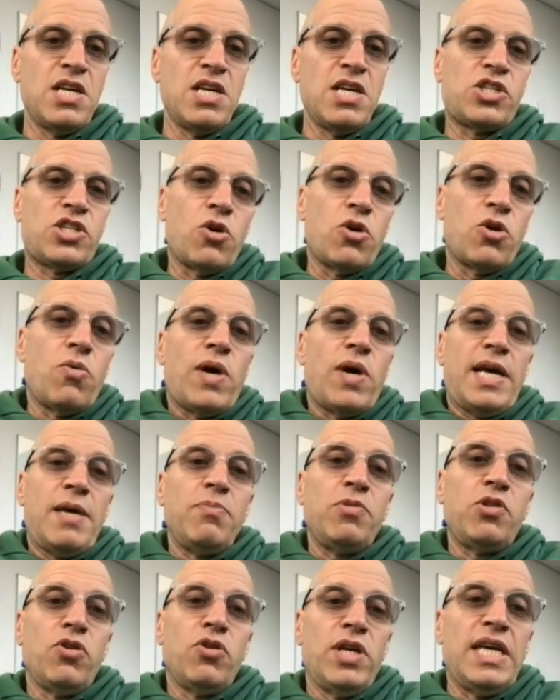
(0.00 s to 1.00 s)
So what I'm
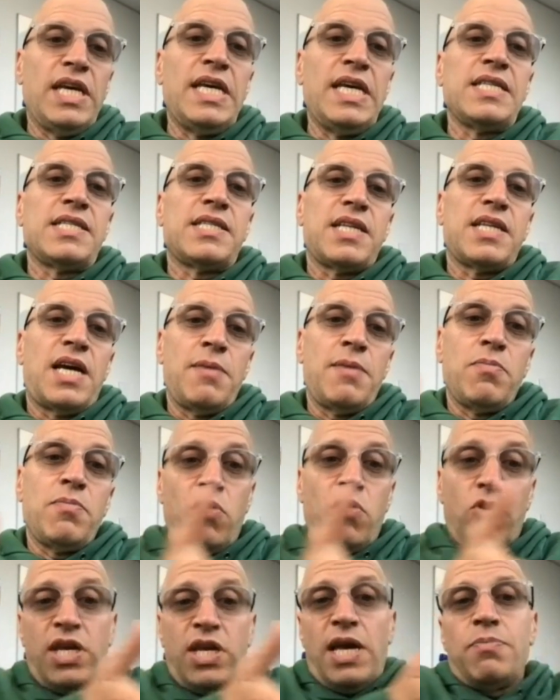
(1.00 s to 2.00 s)
doing is I'm
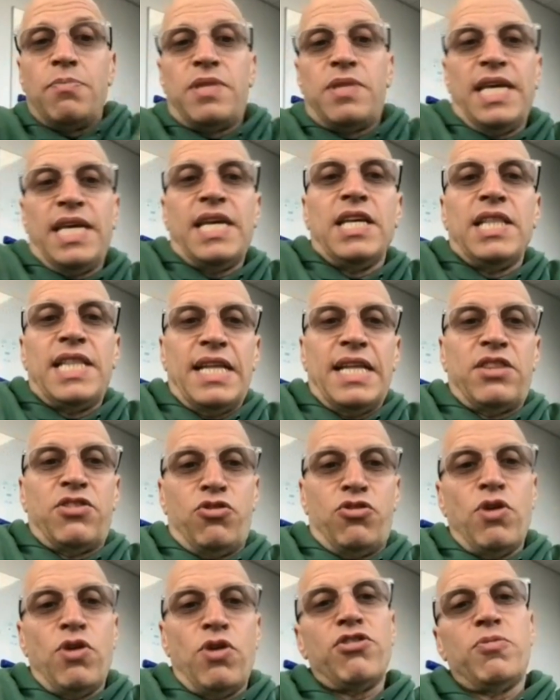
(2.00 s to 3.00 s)
taking that
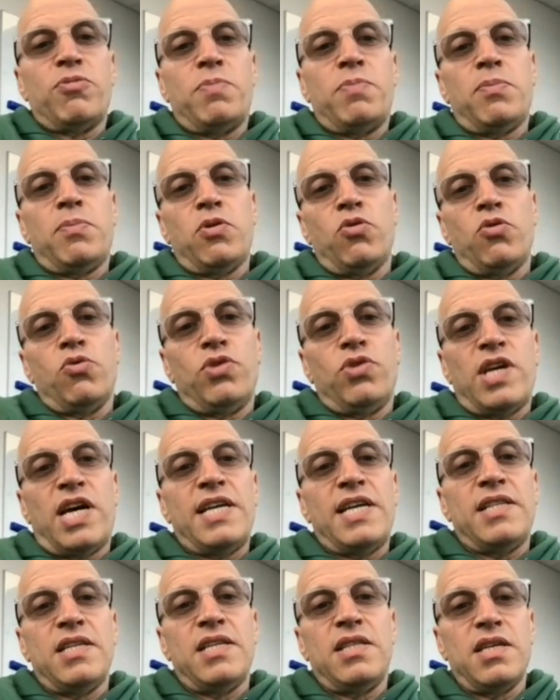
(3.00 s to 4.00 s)
200 people who
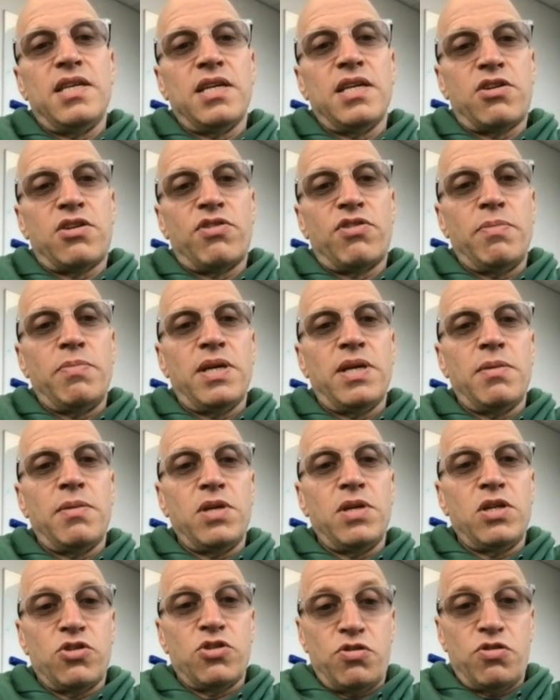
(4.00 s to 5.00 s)
died in the Caribbean
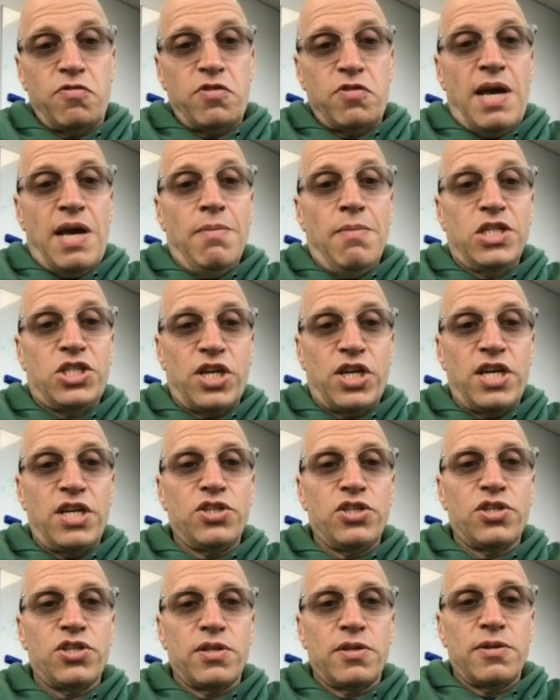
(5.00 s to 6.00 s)
because of climate
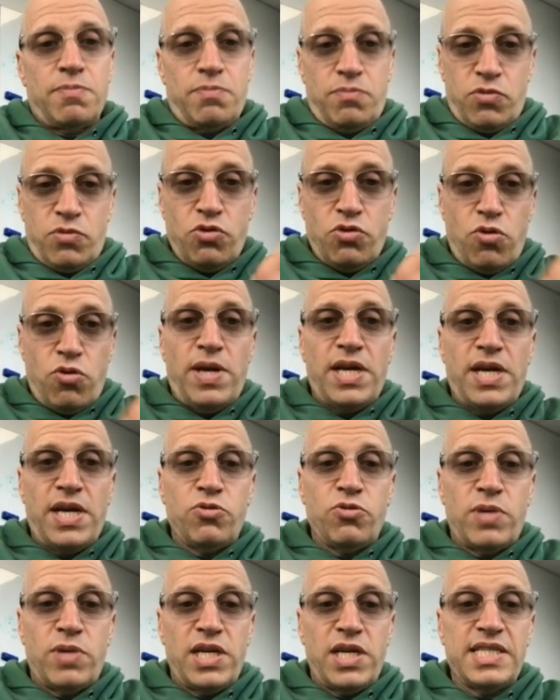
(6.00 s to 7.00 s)
change, to go back
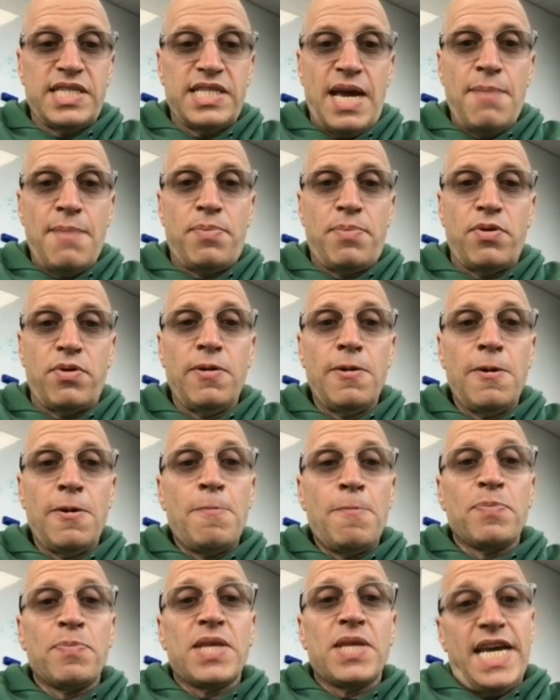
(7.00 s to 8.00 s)
to my example,
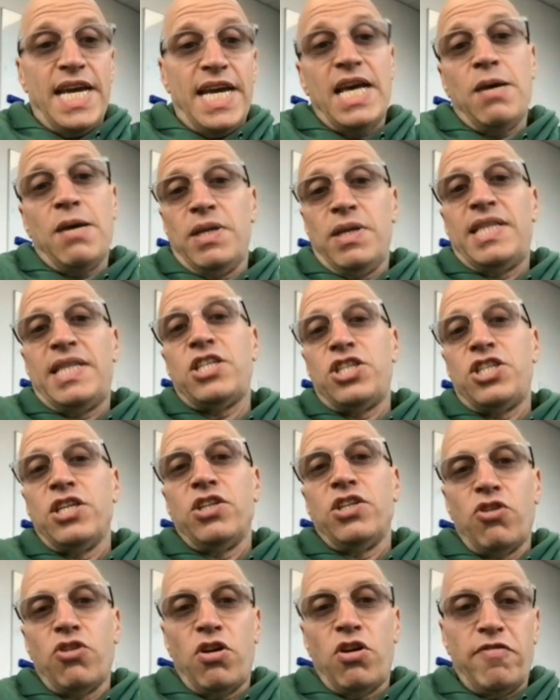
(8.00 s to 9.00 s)
and I'm attaching
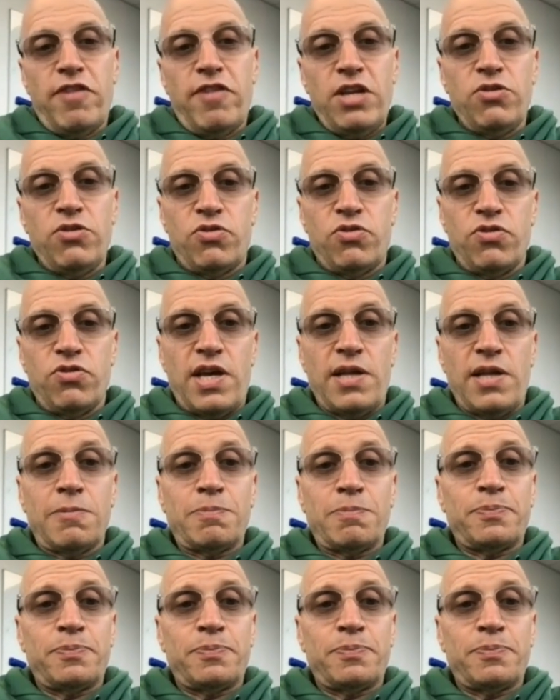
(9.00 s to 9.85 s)
a dollar value to that.